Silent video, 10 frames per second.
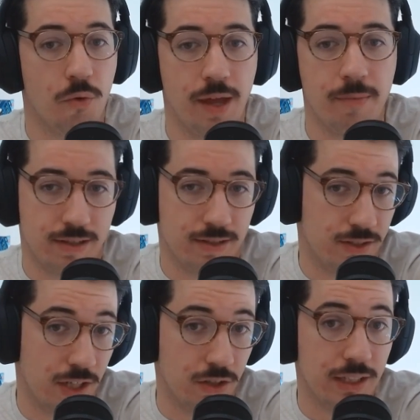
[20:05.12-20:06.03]
them
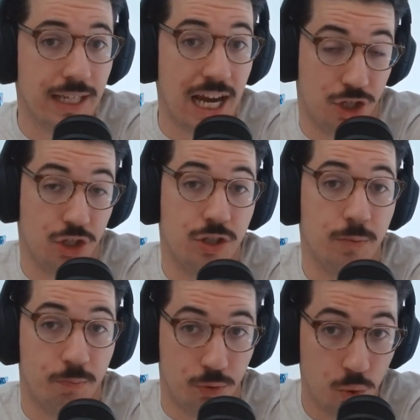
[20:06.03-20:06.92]
necessarily. It's just
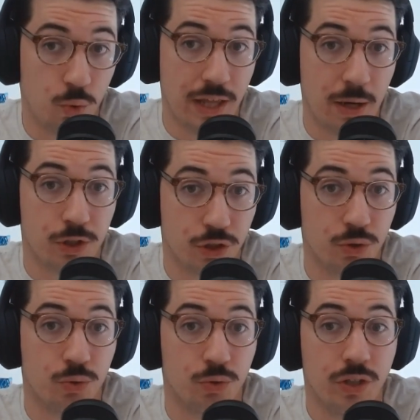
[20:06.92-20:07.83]
the tool that we
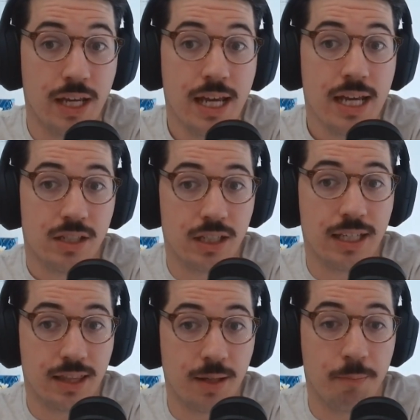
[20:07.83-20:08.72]
use to
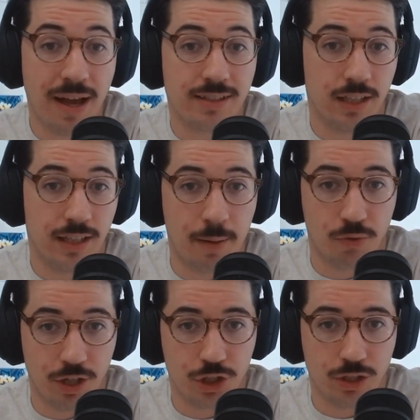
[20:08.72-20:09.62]
get the best
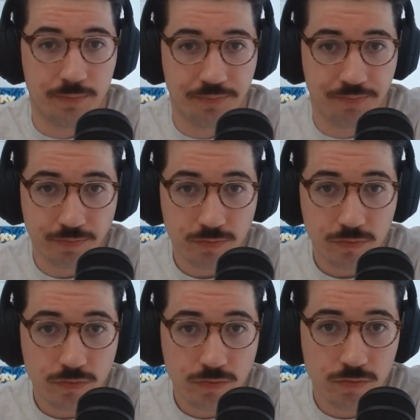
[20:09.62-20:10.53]
collaboration.
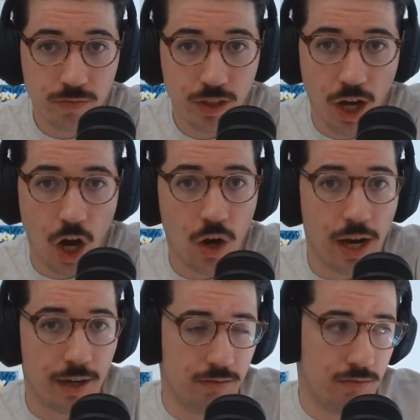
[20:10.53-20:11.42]
All
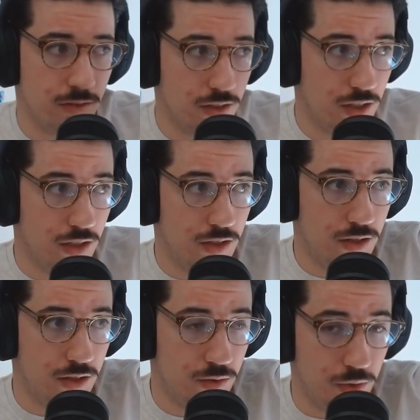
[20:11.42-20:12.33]
right.
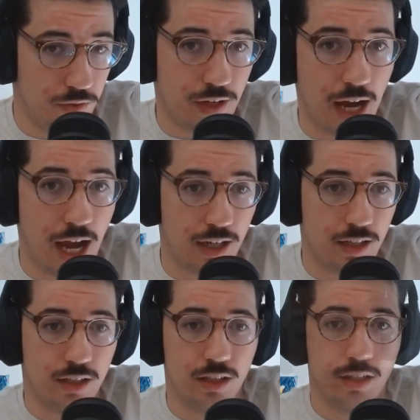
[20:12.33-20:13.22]
We've got
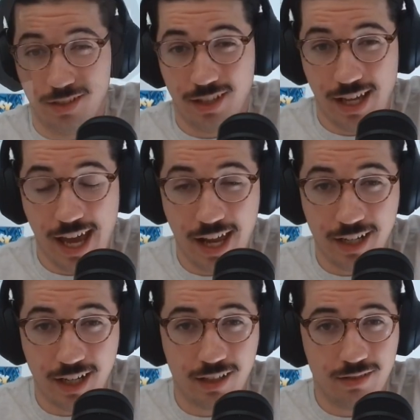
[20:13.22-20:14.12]

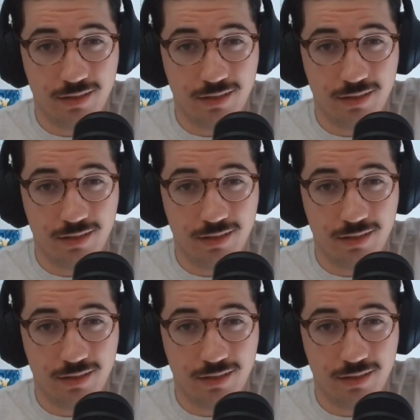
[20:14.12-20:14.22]
editing,